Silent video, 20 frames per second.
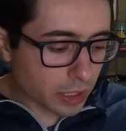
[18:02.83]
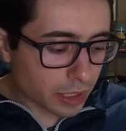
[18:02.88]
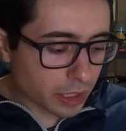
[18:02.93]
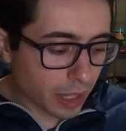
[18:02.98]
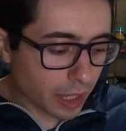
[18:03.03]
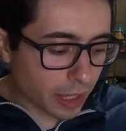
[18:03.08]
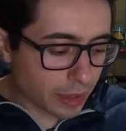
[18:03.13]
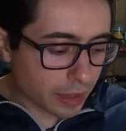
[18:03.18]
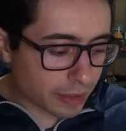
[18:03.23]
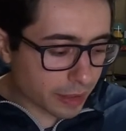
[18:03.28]

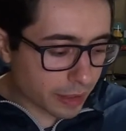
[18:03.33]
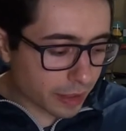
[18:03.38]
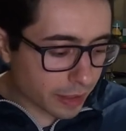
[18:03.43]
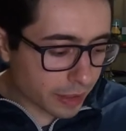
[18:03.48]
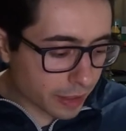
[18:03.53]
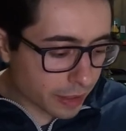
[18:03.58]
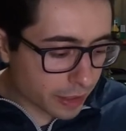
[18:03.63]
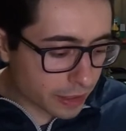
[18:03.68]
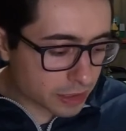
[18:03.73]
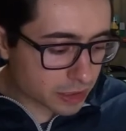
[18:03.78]
there
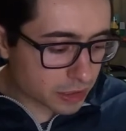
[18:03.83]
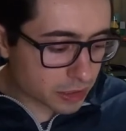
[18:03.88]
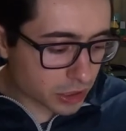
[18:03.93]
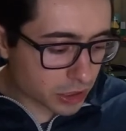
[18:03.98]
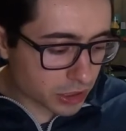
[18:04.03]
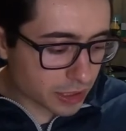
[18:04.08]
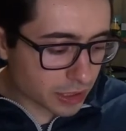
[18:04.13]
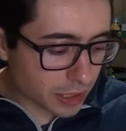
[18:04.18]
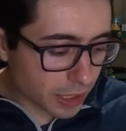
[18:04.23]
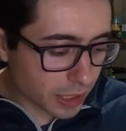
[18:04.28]
is
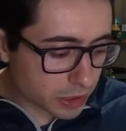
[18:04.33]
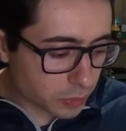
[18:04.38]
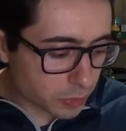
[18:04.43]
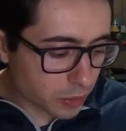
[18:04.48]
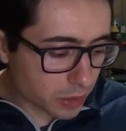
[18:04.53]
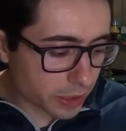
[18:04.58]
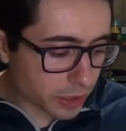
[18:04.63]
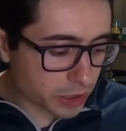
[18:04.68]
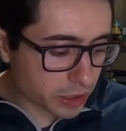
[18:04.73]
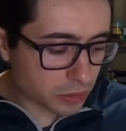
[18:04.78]
this nice
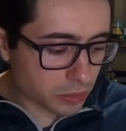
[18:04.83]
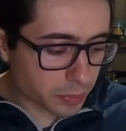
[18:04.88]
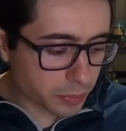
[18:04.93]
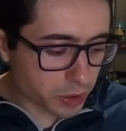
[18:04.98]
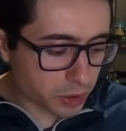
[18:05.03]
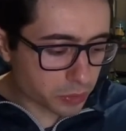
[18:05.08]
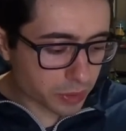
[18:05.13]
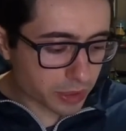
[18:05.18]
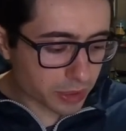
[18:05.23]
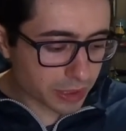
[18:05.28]
relation
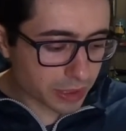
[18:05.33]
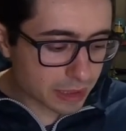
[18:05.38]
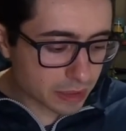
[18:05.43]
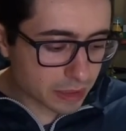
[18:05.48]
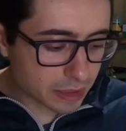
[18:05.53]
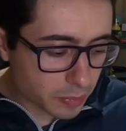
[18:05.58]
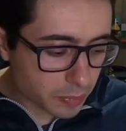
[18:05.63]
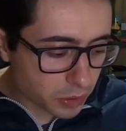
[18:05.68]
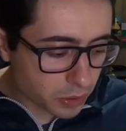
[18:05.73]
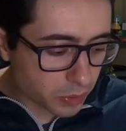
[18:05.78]
between
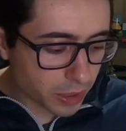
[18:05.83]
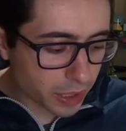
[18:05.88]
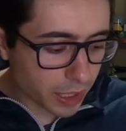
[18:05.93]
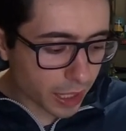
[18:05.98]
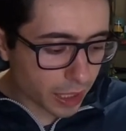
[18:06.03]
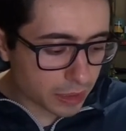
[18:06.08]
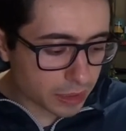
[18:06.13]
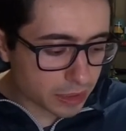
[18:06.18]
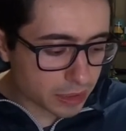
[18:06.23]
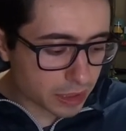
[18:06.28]
symmetry
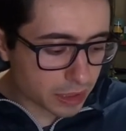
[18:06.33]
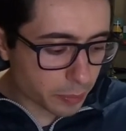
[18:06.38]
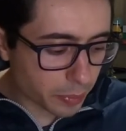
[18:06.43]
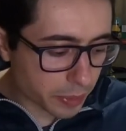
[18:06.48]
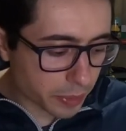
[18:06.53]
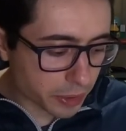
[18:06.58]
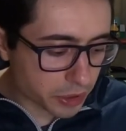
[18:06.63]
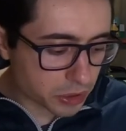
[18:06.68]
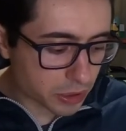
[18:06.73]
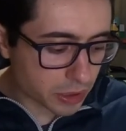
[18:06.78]
and
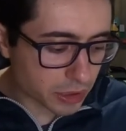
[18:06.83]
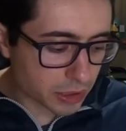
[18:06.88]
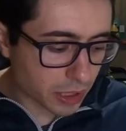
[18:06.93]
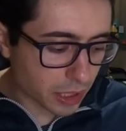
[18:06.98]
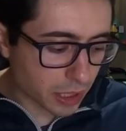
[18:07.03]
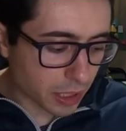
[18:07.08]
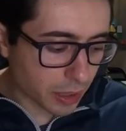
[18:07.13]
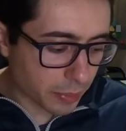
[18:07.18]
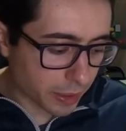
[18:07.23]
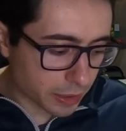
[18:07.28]
separation in
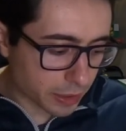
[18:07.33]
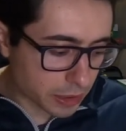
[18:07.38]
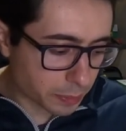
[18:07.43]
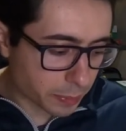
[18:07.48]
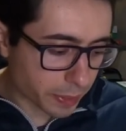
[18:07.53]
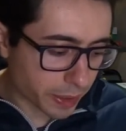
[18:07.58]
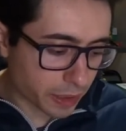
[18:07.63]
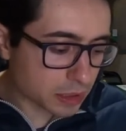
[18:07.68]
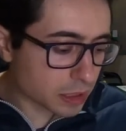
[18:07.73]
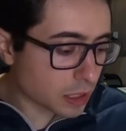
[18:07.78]
time and
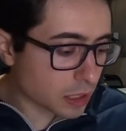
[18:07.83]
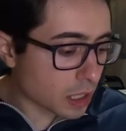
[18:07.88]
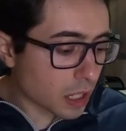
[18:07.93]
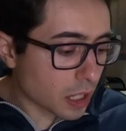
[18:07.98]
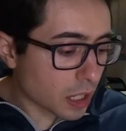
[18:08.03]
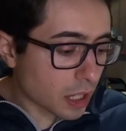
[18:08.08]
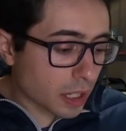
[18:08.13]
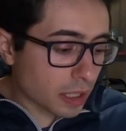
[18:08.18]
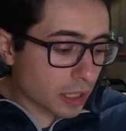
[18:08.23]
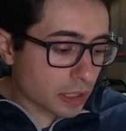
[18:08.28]
space.
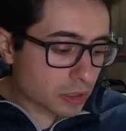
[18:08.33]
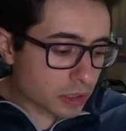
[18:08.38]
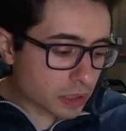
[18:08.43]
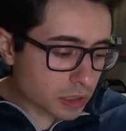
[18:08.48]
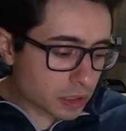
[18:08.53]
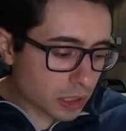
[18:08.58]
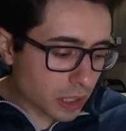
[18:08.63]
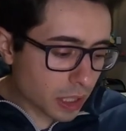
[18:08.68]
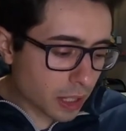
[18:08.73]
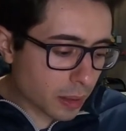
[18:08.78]
So
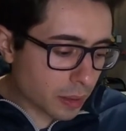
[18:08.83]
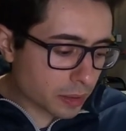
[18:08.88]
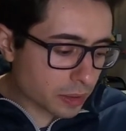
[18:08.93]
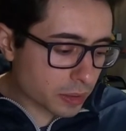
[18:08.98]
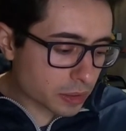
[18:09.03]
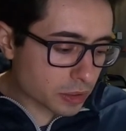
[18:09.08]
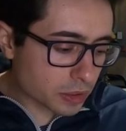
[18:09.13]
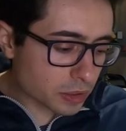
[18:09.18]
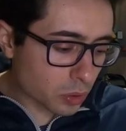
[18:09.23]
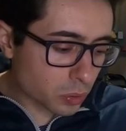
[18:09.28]
this
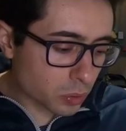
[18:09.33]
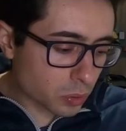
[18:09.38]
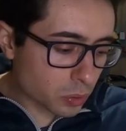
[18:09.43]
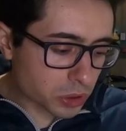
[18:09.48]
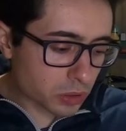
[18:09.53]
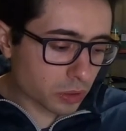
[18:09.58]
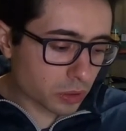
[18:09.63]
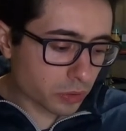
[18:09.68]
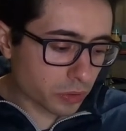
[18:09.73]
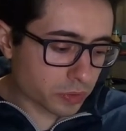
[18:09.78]

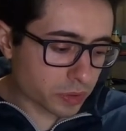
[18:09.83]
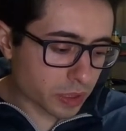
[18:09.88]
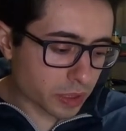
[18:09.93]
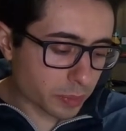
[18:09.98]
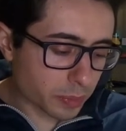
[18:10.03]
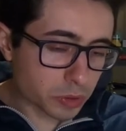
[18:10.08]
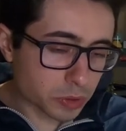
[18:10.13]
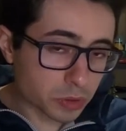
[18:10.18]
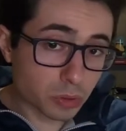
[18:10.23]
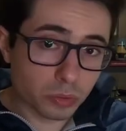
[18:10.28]
solution of
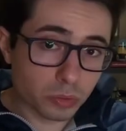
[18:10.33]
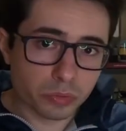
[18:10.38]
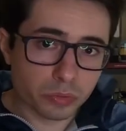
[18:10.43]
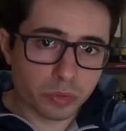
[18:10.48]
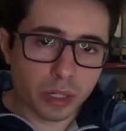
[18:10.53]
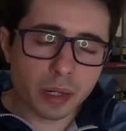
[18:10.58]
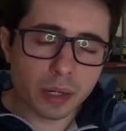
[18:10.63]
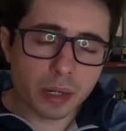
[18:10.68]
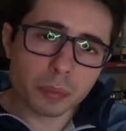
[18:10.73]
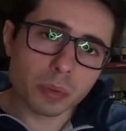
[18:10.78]
separation of
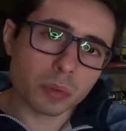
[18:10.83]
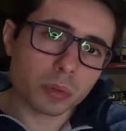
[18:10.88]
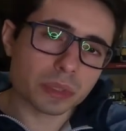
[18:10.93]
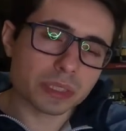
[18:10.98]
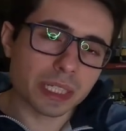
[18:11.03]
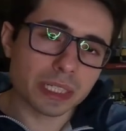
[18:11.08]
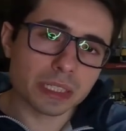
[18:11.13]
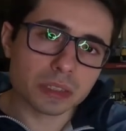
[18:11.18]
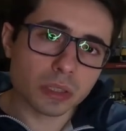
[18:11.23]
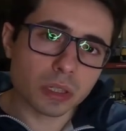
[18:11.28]
variables
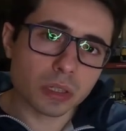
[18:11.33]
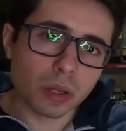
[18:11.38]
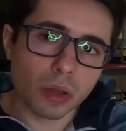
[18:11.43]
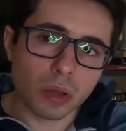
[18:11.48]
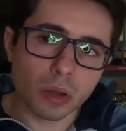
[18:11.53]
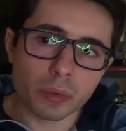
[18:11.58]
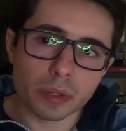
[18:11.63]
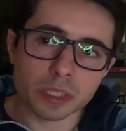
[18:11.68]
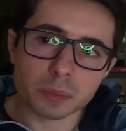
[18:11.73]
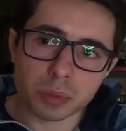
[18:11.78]
is not
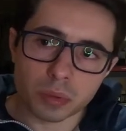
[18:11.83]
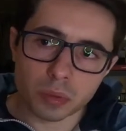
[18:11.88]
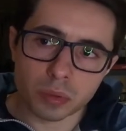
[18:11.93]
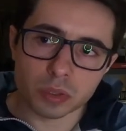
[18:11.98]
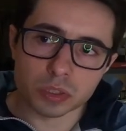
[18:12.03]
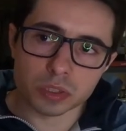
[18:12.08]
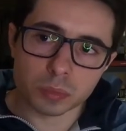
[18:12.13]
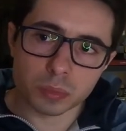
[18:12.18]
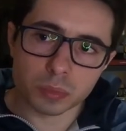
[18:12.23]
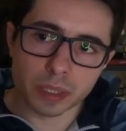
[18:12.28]
always
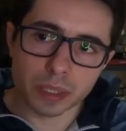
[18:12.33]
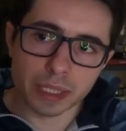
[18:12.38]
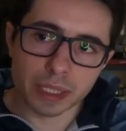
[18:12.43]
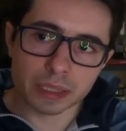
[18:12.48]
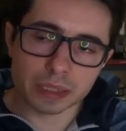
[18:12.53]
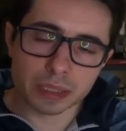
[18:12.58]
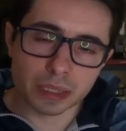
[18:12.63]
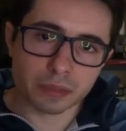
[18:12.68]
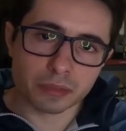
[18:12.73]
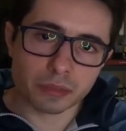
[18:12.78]
possible.
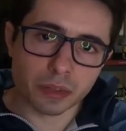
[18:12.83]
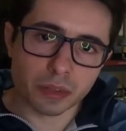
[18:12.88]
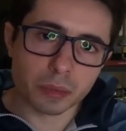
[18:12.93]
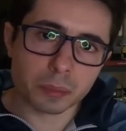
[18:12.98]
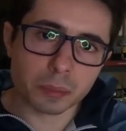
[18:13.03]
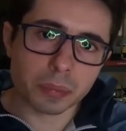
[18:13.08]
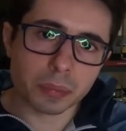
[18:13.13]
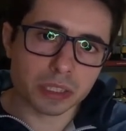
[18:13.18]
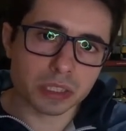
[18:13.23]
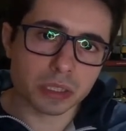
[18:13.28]
It's a very
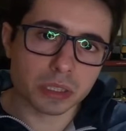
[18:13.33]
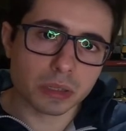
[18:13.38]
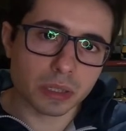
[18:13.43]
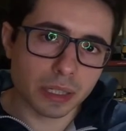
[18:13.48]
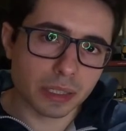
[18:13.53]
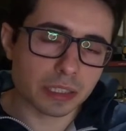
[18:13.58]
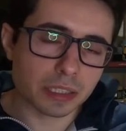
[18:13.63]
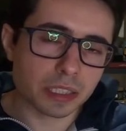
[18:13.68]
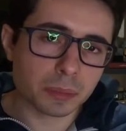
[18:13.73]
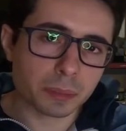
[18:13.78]
particular
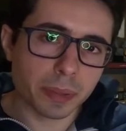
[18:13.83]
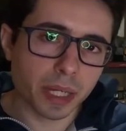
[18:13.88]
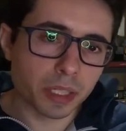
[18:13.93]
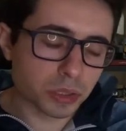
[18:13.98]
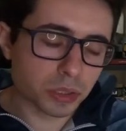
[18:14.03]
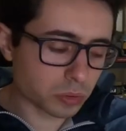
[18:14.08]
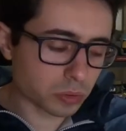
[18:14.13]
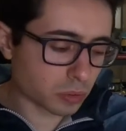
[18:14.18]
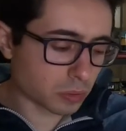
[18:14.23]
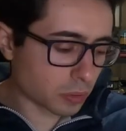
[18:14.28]
and
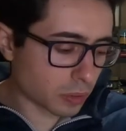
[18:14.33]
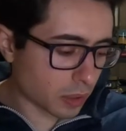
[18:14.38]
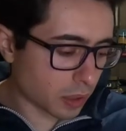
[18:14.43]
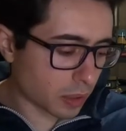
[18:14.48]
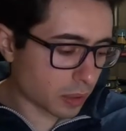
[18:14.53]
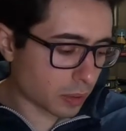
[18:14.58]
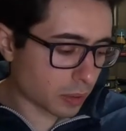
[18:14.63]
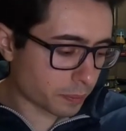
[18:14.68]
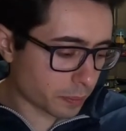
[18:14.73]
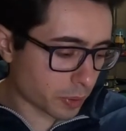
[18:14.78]
special
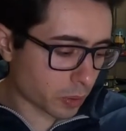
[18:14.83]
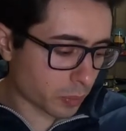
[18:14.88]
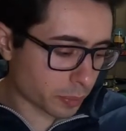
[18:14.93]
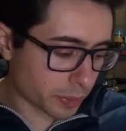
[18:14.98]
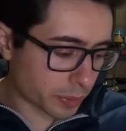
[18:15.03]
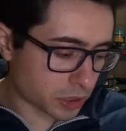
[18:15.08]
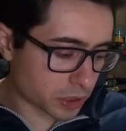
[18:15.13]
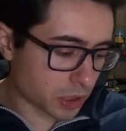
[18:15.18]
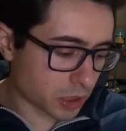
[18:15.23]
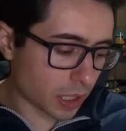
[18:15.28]

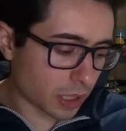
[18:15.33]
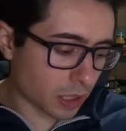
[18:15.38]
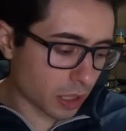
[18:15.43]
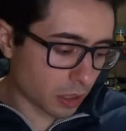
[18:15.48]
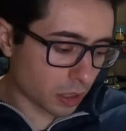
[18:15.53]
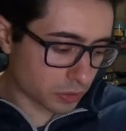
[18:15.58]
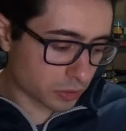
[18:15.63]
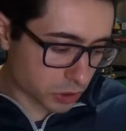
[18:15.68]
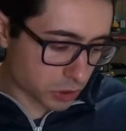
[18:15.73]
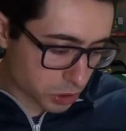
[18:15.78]
property and
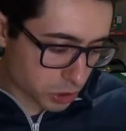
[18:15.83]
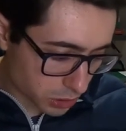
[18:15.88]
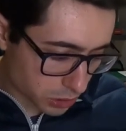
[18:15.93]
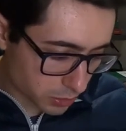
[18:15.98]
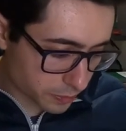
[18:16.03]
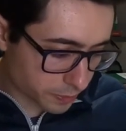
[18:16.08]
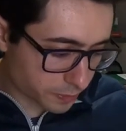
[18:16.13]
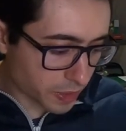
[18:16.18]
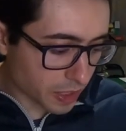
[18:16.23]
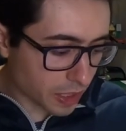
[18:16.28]

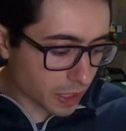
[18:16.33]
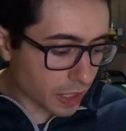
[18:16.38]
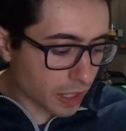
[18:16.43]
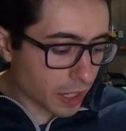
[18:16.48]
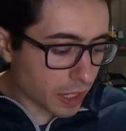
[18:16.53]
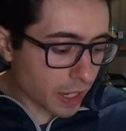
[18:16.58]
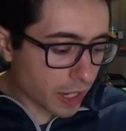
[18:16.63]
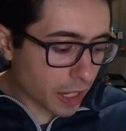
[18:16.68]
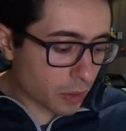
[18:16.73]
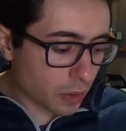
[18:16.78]
condition.
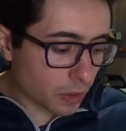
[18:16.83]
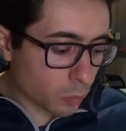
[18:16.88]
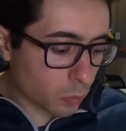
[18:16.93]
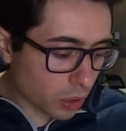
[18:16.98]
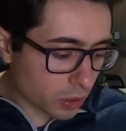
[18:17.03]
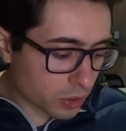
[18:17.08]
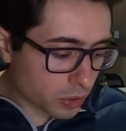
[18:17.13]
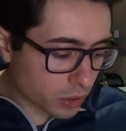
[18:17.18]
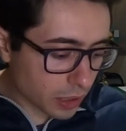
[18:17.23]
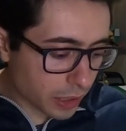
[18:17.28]
And
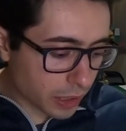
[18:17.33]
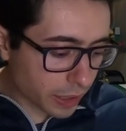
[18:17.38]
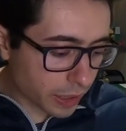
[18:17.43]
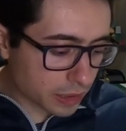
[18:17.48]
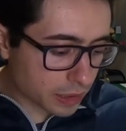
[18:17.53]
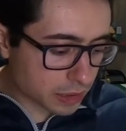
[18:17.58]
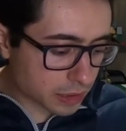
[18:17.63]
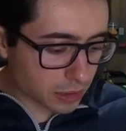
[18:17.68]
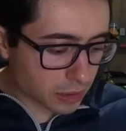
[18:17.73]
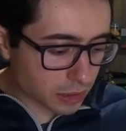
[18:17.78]
what links